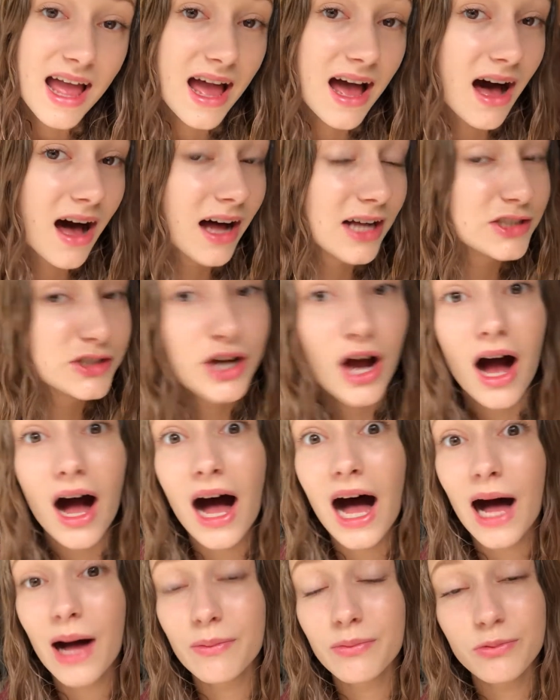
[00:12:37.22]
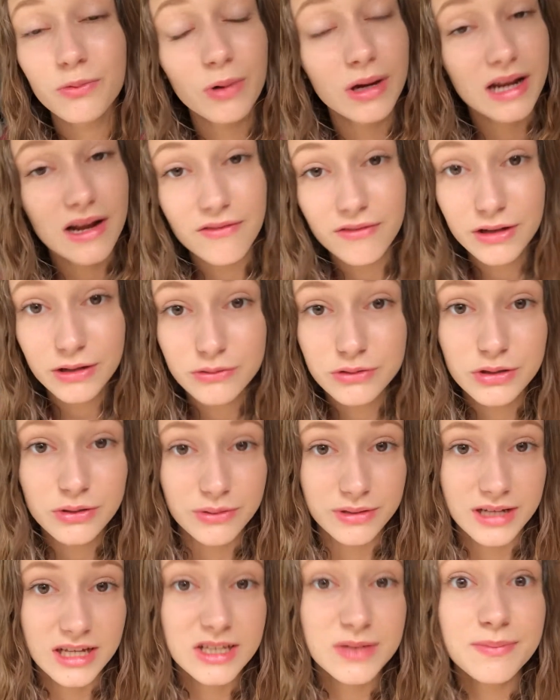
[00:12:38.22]
uh, job, whatever you do.
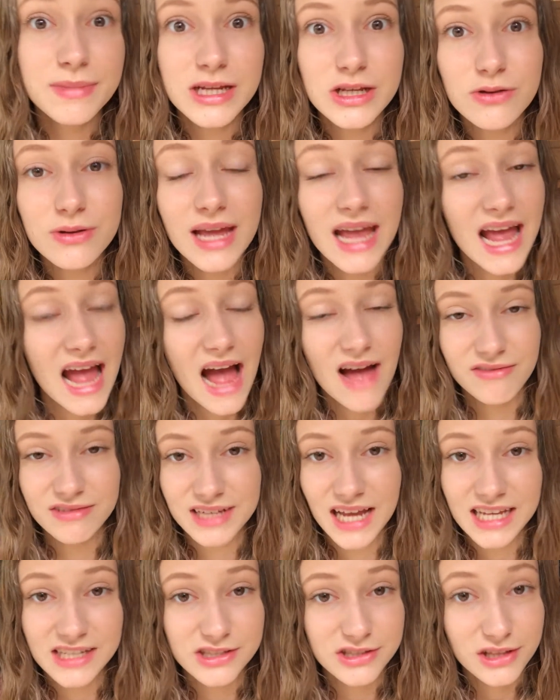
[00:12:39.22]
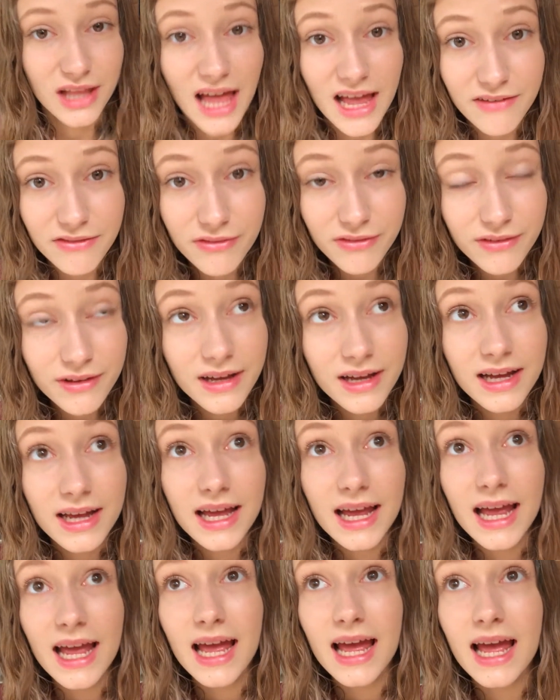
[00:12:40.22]
It doesn't mean you can't have a nice life.
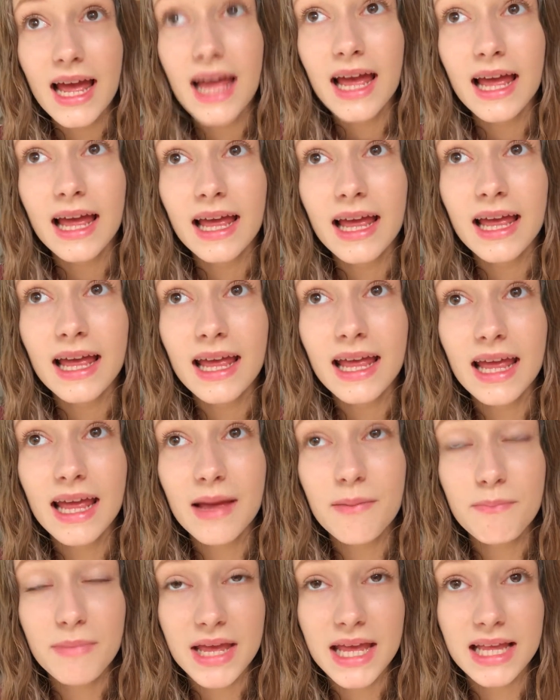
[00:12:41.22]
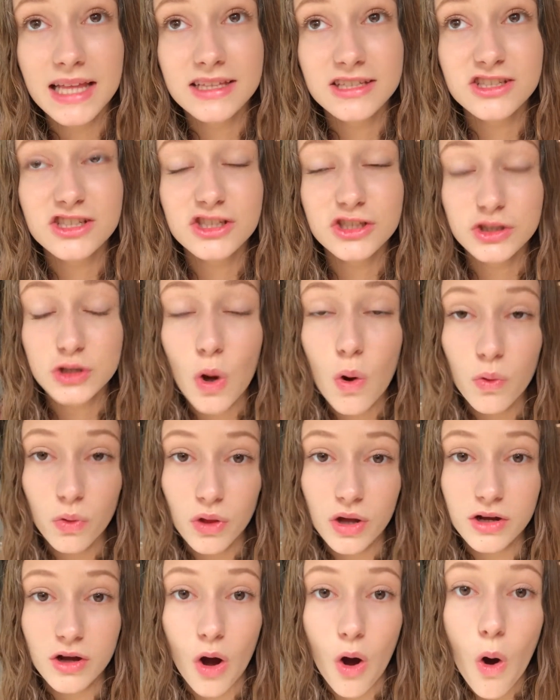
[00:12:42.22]
It means don't
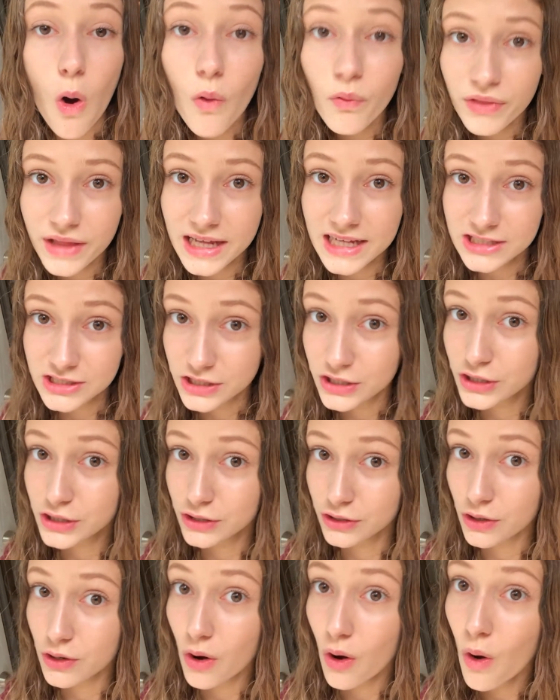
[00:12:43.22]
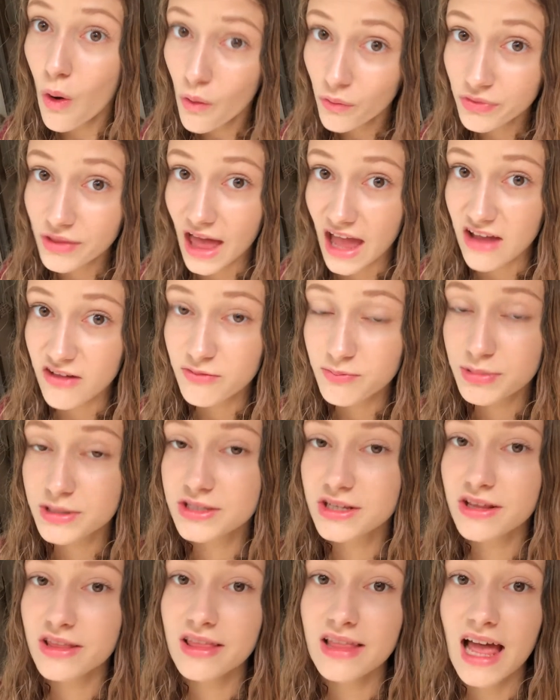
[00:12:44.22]
look only to your own life, but
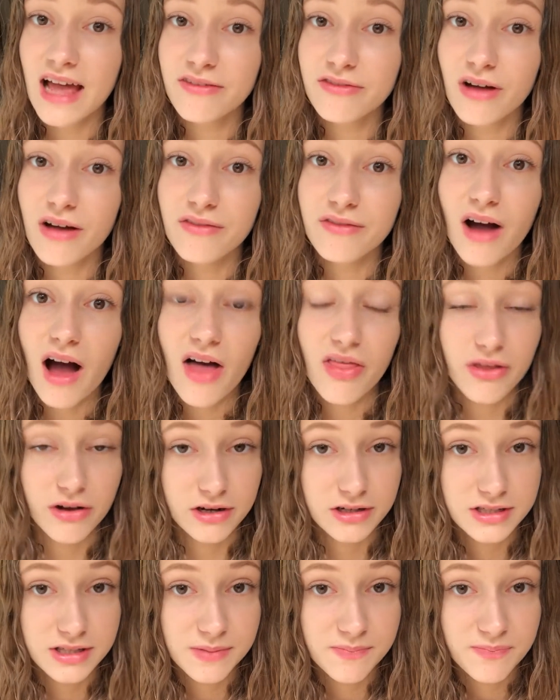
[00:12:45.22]
to the life of others.